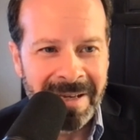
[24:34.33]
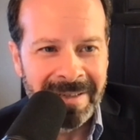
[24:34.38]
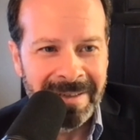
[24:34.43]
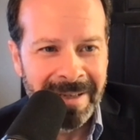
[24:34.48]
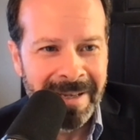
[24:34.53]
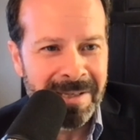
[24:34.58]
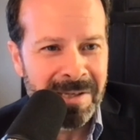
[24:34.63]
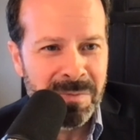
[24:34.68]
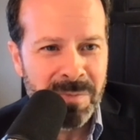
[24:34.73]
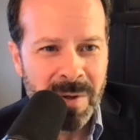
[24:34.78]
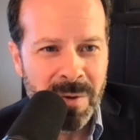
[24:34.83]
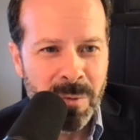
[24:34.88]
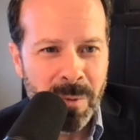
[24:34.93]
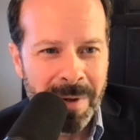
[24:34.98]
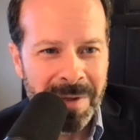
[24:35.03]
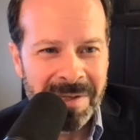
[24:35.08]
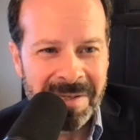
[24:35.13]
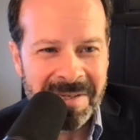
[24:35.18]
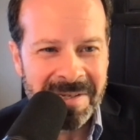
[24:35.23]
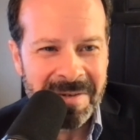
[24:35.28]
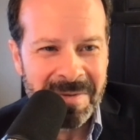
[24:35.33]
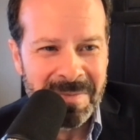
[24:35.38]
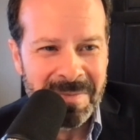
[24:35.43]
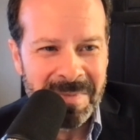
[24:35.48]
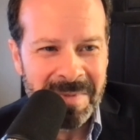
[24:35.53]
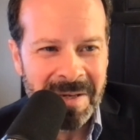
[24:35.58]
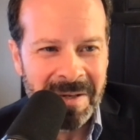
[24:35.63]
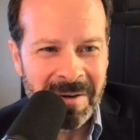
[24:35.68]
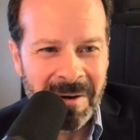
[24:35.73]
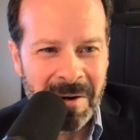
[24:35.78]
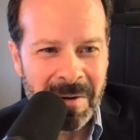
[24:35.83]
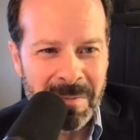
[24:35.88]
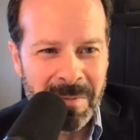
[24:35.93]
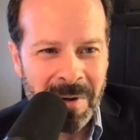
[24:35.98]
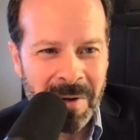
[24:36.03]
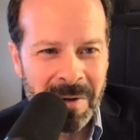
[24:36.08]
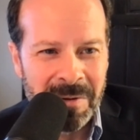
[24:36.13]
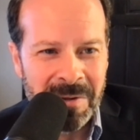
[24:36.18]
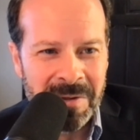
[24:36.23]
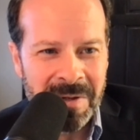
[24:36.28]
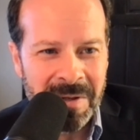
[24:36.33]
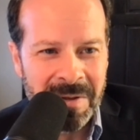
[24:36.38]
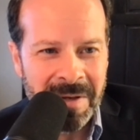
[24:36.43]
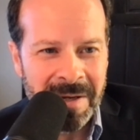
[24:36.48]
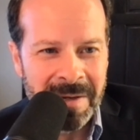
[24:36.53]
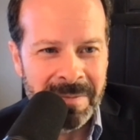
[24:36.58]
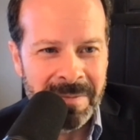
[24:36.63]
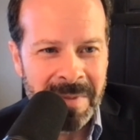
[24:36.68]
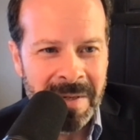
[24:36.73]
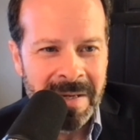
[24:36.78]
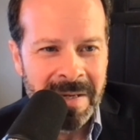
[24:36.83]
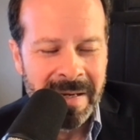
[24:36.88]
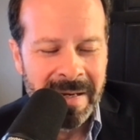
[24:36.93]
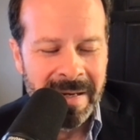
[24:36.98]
and let's be winsome in our approach to them,